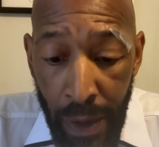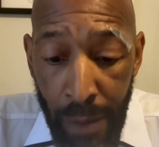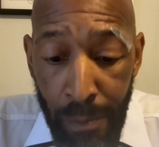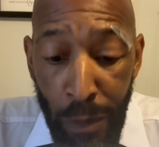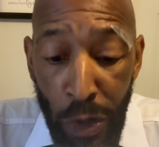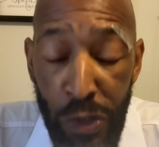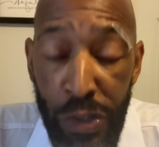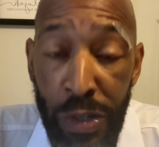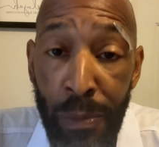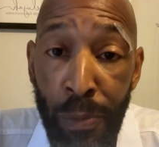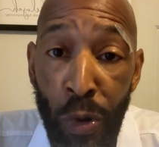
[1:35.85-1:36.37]

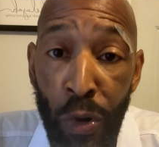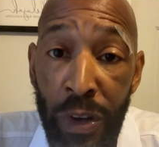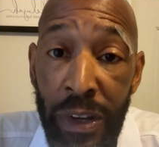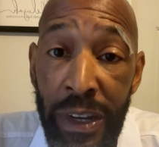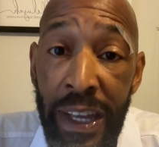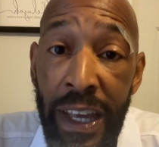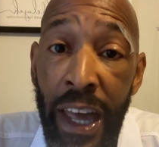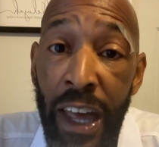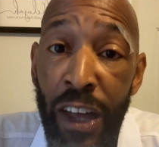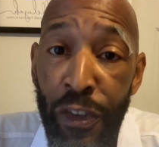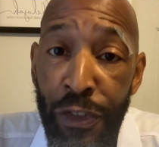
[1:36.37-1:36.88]
Most
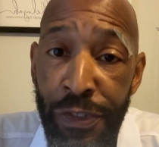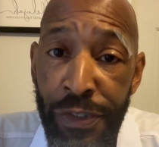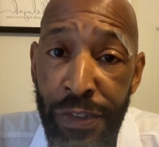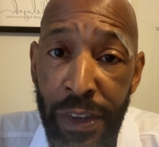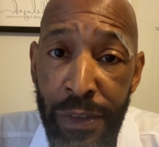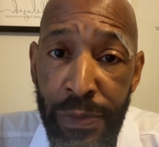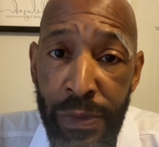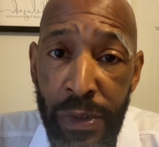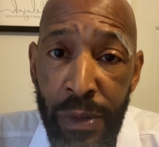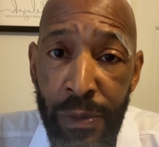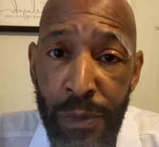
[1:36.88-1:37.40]
importantly, health
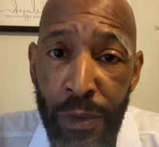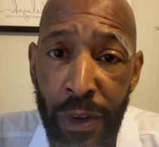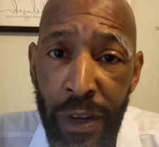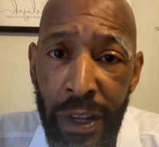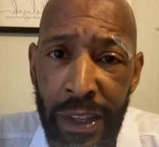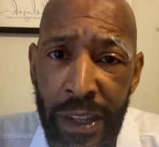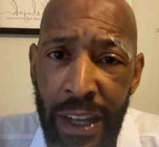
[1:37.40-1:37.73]
systems, right?